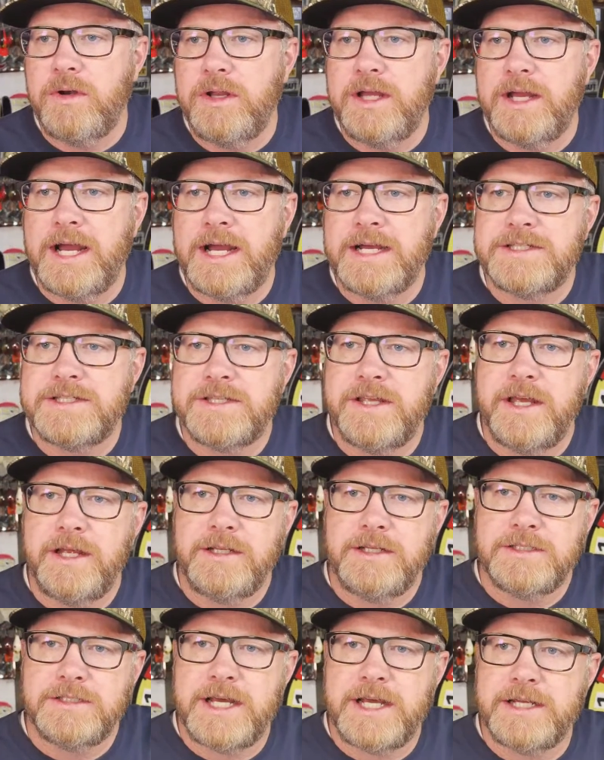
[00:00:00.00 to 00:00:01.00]
what do you guys
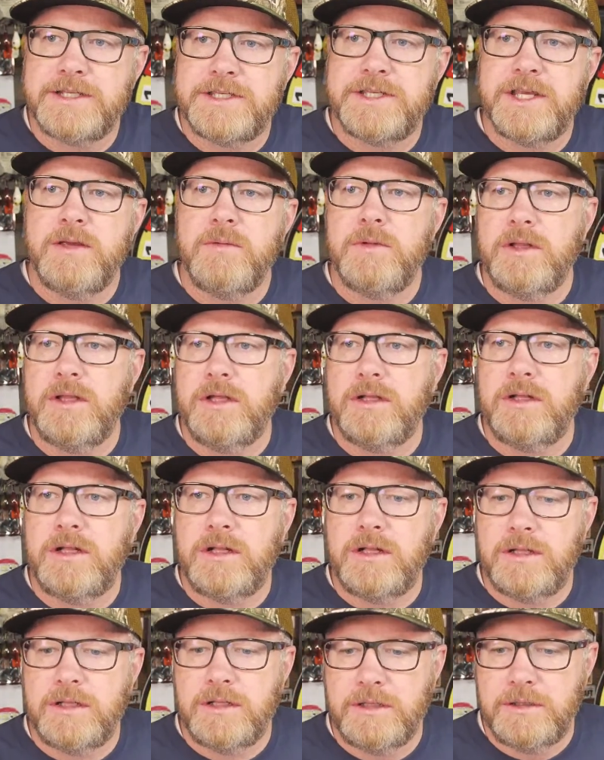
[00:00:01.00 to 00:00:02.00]
think? Does that seem a
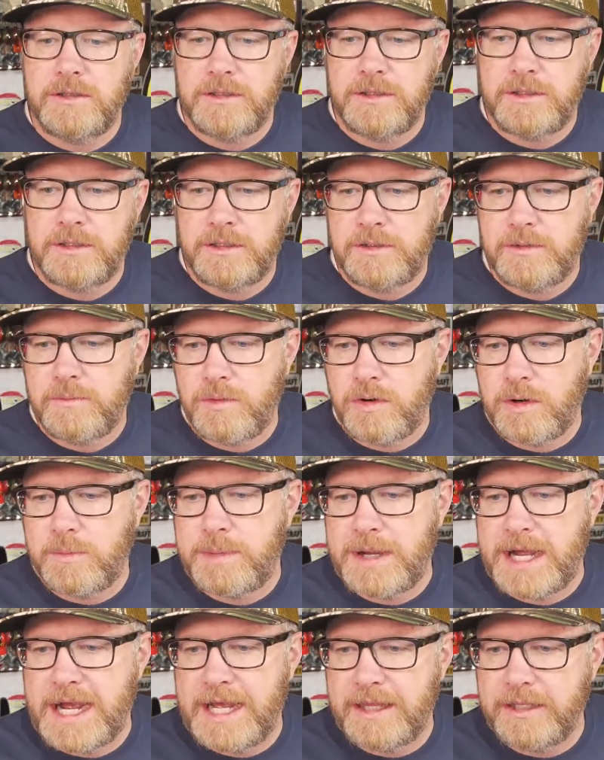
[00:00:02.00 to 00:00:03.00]
little more
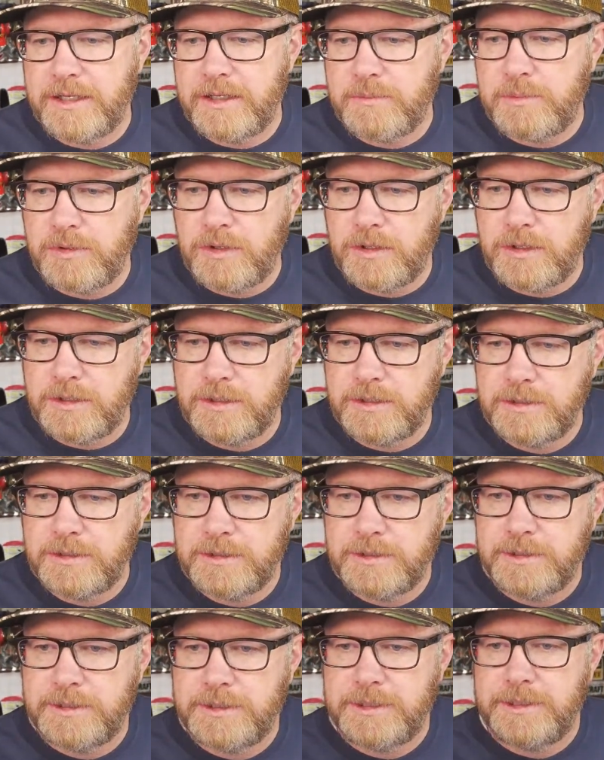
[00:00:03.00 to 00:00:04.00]
palatable?
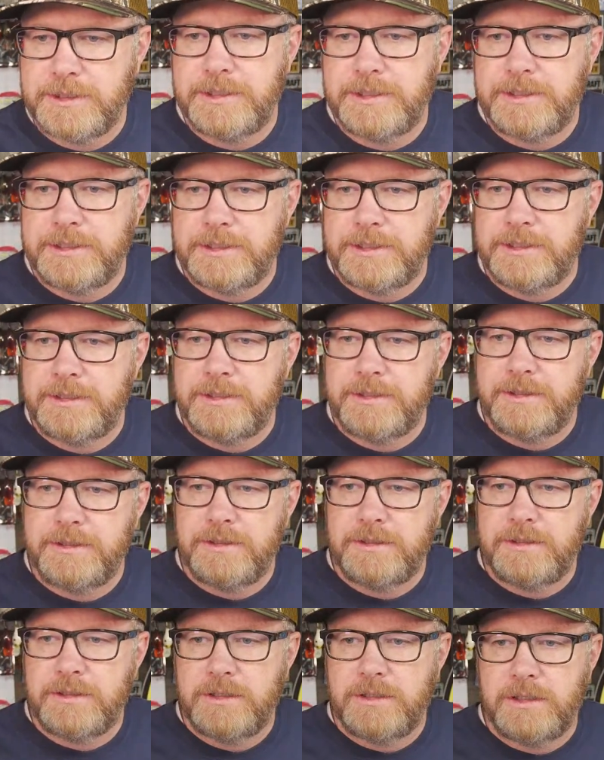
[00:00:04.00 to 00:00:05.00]

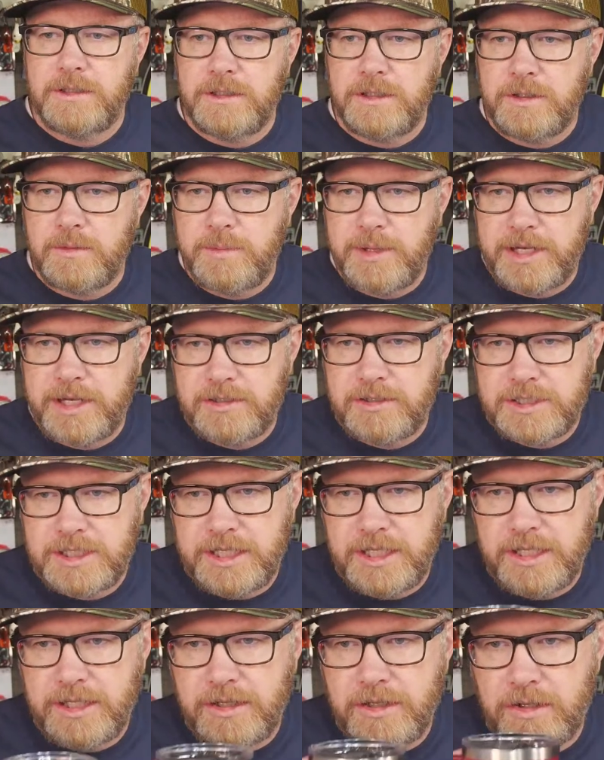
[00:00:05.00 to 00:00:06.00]
A little better
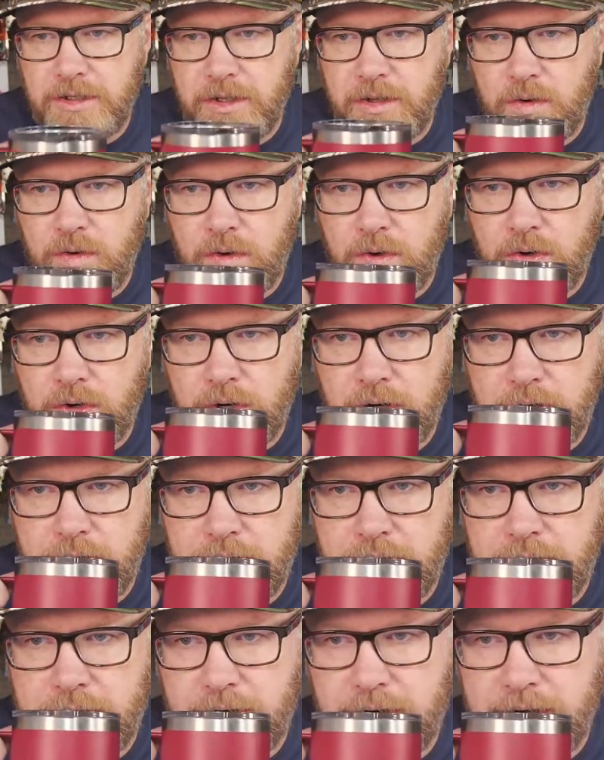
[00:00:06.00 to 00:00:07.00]
deal
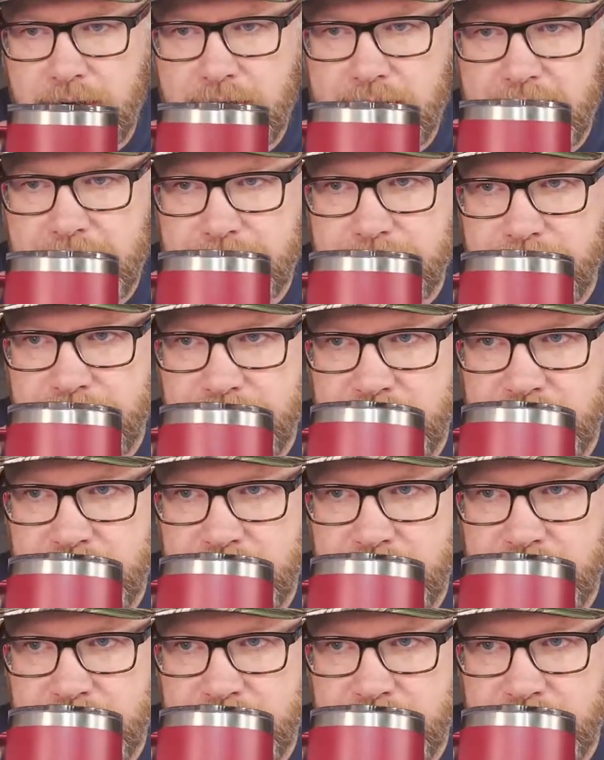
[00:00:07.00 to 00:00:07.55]
or or not?